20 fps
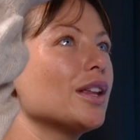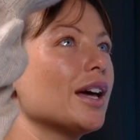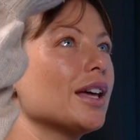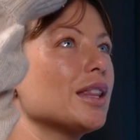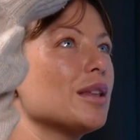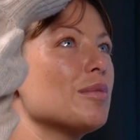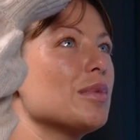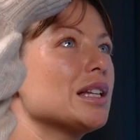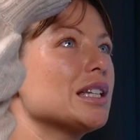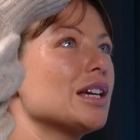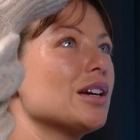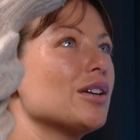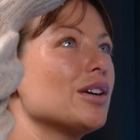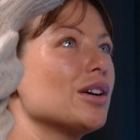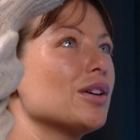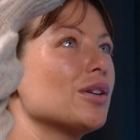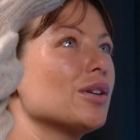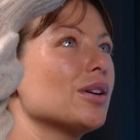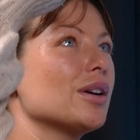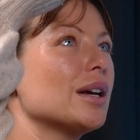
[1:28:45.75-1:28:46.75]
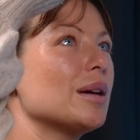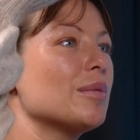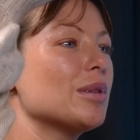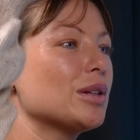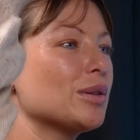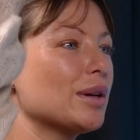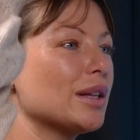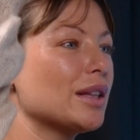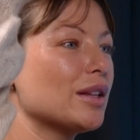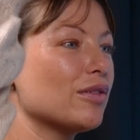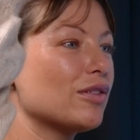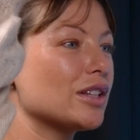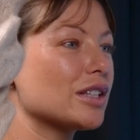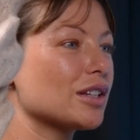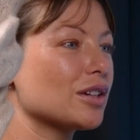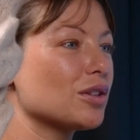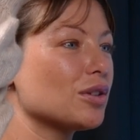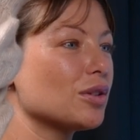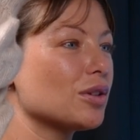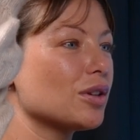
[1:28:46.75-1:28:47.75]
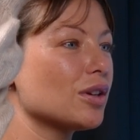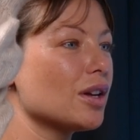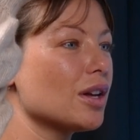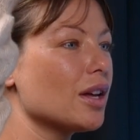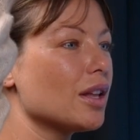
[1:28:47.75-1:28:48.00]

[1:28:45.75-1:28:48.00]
like the material in between the physical.